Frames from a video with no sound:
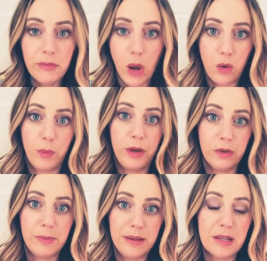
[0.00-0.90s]
or we don't
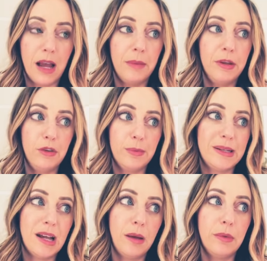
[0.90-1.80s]
spend time and you spend
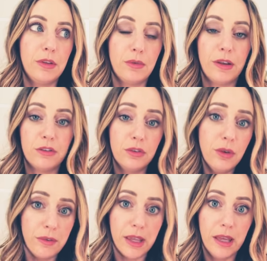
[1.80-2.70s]
time with your friends who do
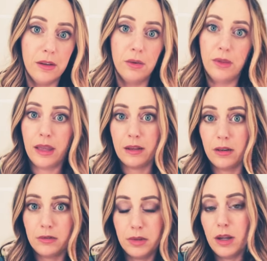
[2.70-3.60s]
have a kid who they can
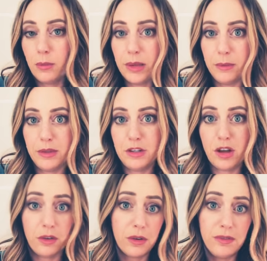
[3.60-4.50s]
you know play with each
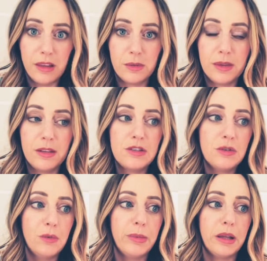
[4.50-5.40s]
other if that's what they
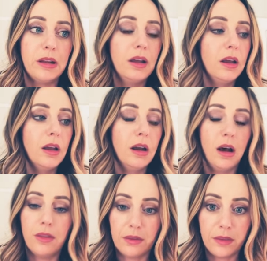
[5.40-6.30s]
do but
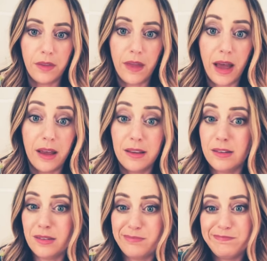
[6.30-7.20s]
other than that
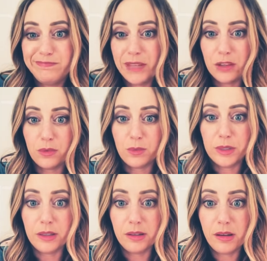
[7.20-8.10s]
it's it's
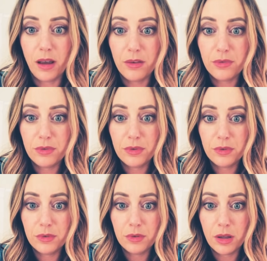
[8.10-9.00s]
really tough
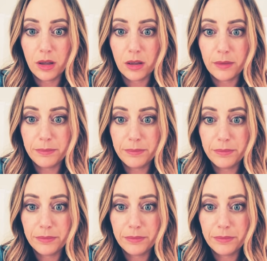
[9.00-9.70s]
um,